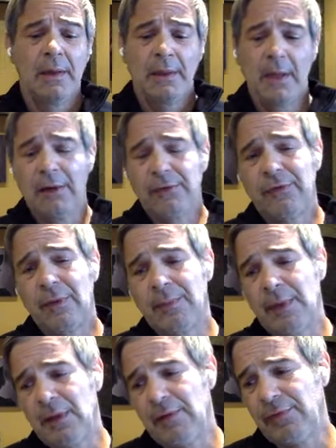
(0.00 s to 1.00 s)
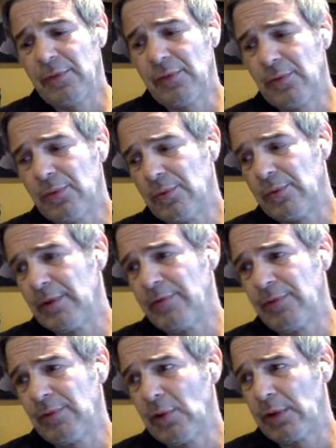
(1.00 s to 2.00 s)
yes, I mean, if you
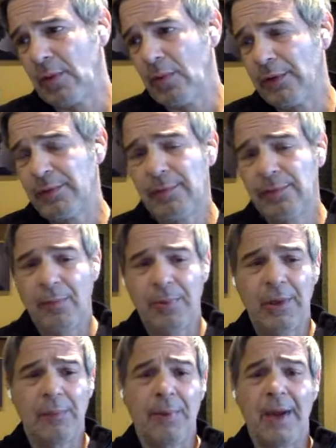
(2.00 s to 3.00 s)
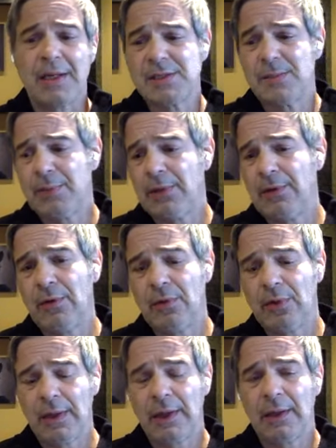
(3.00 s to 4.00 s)
if you look at what the big banks have been
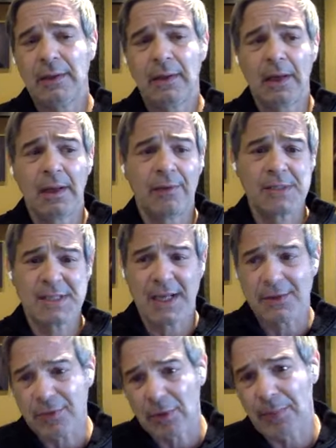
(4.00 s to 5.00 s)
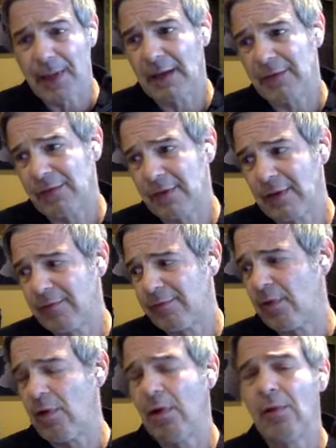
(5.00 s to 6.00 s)
doing and and the central banks, they've
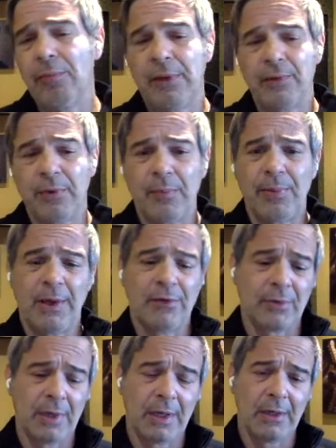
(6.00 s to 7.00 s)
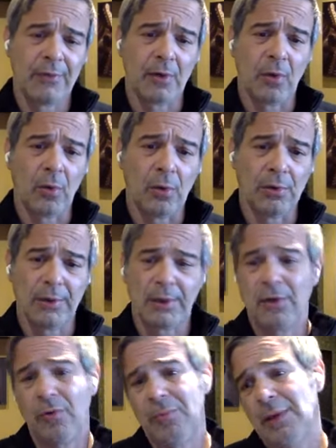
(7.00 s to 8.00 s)
all been repatriating their gold and
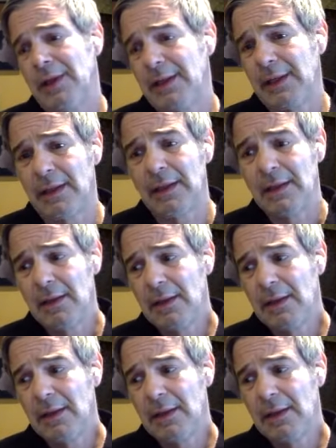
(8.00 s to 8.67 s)
accumulating it,